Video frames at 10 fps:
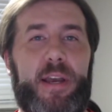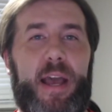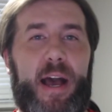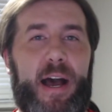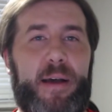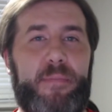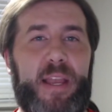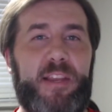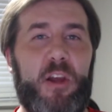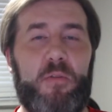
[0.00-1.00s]

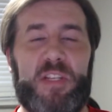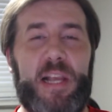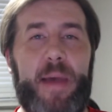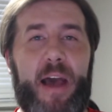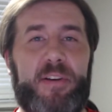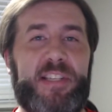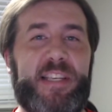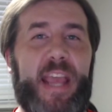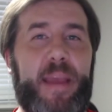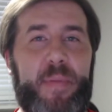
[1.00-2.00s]
somehow
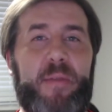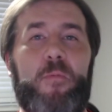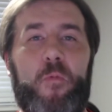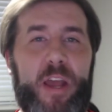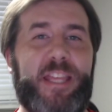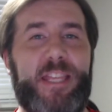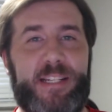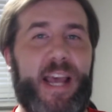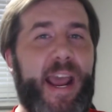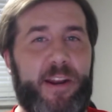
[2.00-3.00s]
escaping with the
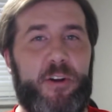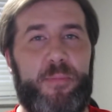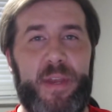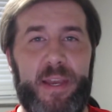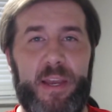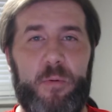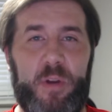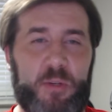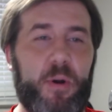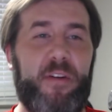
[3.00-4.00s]
title,
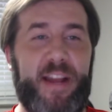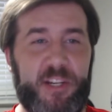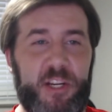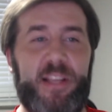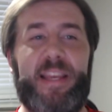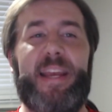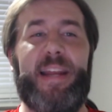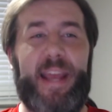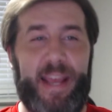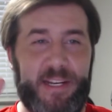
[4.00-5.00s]
which will eventually lead
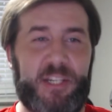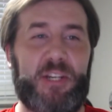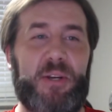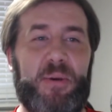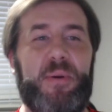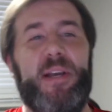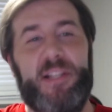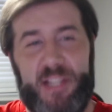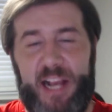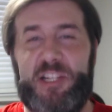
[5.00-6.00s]
into
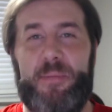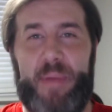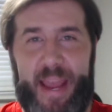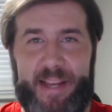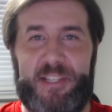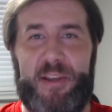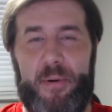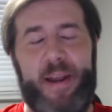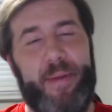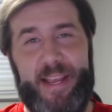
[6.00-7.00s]
Sasha Banks
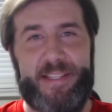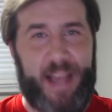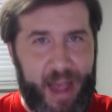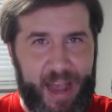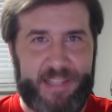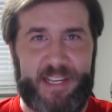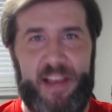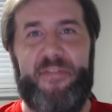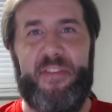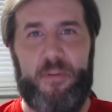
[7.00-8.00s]
going up against
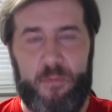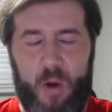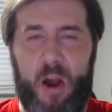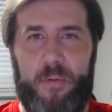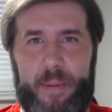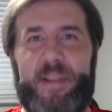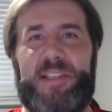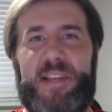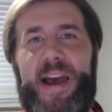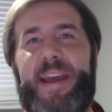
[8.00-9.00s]
Asuka for the Raw Women's
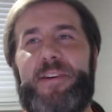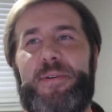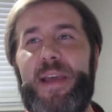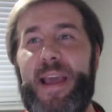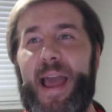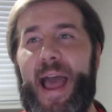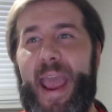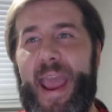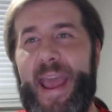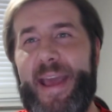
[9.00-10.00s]
title.
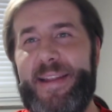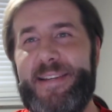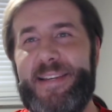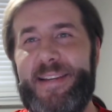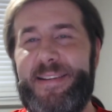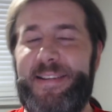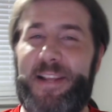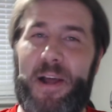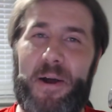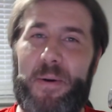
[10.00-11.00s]
And,
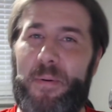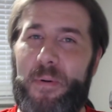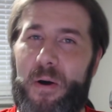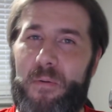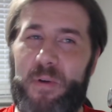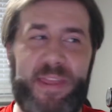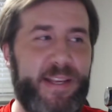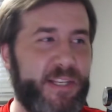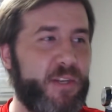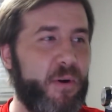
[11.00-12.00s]
with
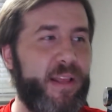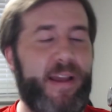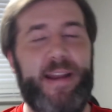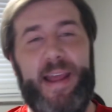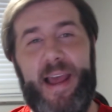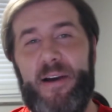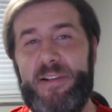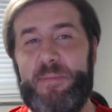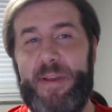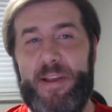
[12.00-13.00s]
this storyline and how
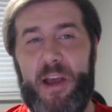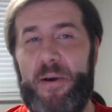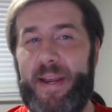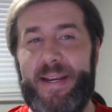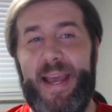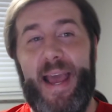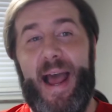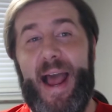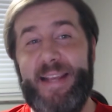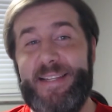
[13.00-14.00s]
it's been going,
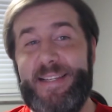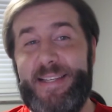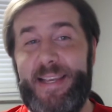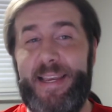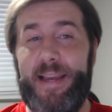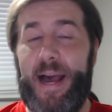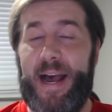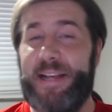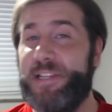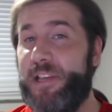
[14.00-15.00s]
I see
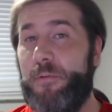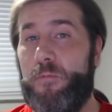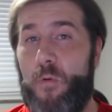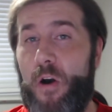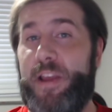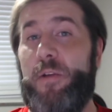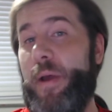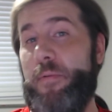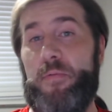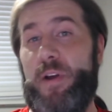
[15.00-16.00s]
Asuka walking
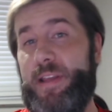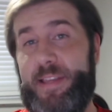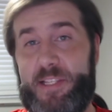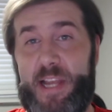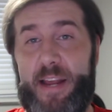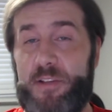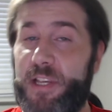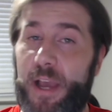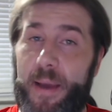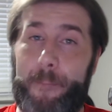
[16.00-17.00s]
away with one of these titles.
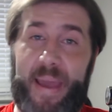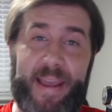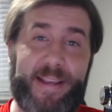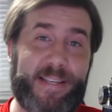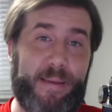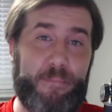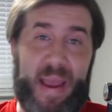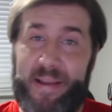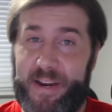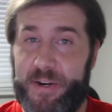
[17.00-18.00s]
Banks and
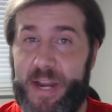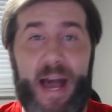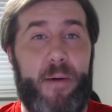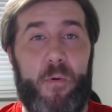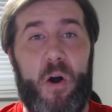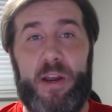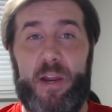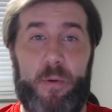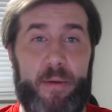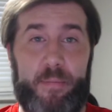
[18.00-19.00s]
Bayley are not walking
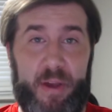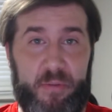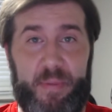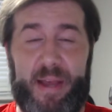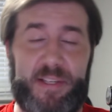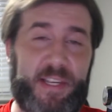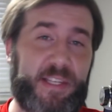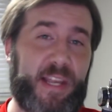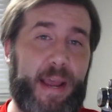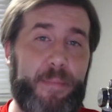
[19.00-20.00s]
away with both belts this
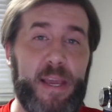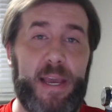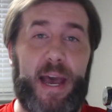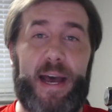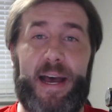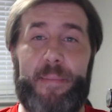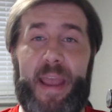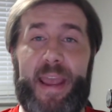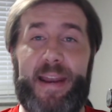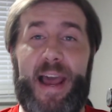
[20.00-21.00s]
time.
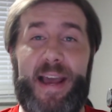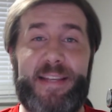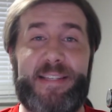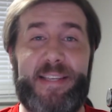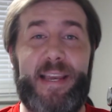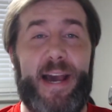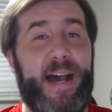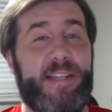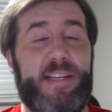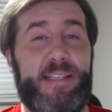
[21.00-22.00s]
And I see
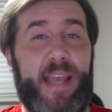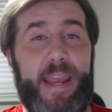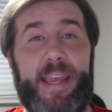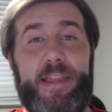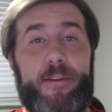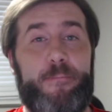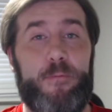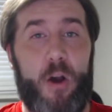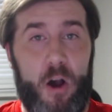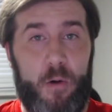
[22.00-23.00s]
Asuka taking the
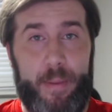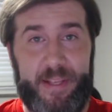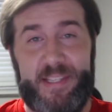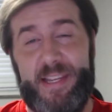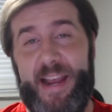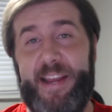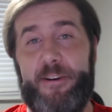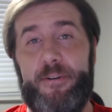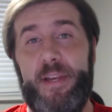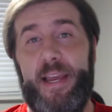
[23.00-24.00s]
Raw Women's
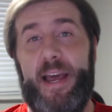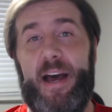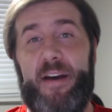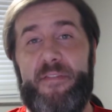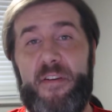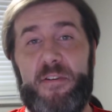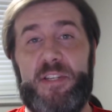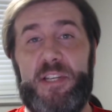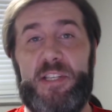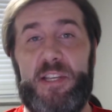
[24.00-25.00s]
title
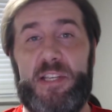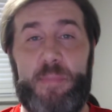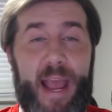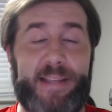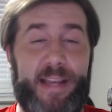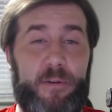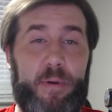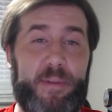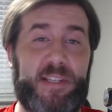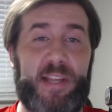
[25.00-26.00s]
versus the SmackDown
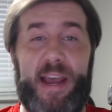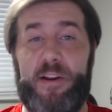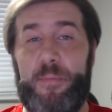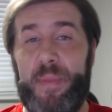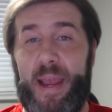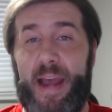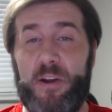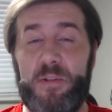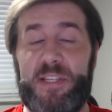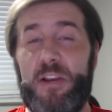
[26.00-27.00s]
Women's title. I
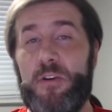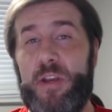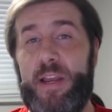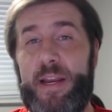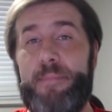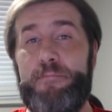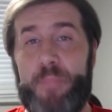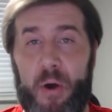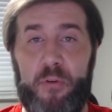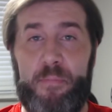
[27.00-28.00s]
don't see her getting
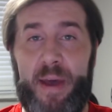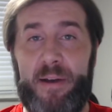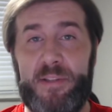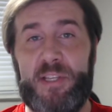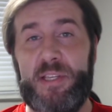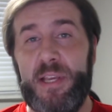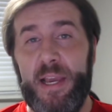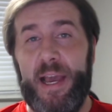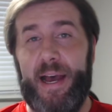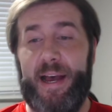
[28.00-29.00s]
both belts.
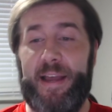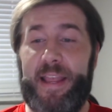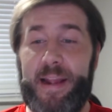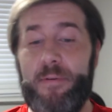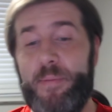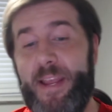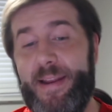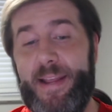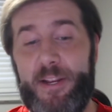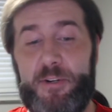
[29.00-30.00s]
That would be
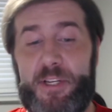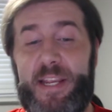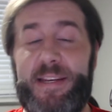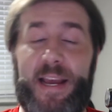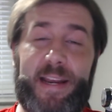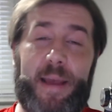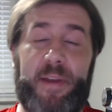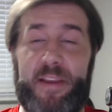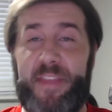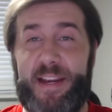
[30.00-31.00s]
an interesting
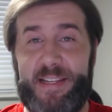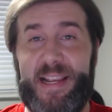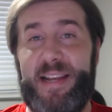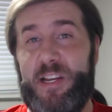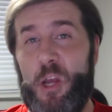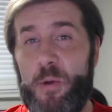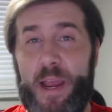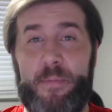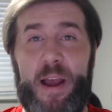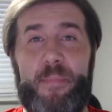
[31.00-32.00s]
dynamic if they decide to go
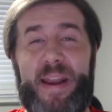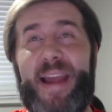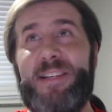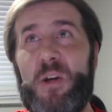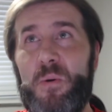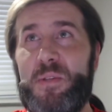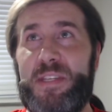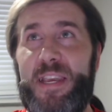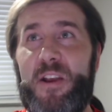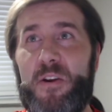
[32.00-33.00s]
that route, but I don't
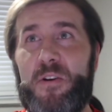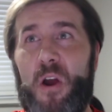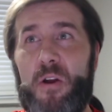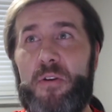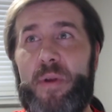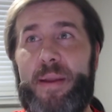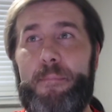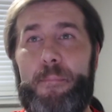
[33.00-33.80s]
see her garnering